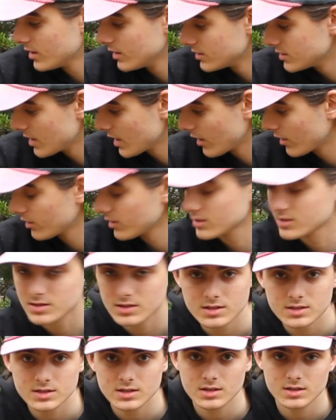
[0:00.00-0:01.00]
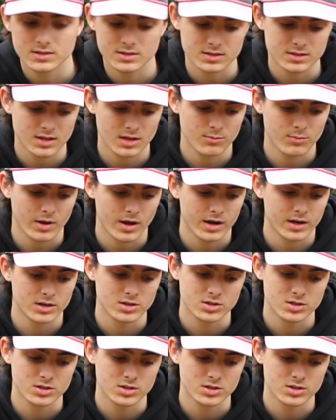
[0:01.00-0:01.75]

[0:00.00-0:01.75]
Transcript: Antares DC. It's the same body,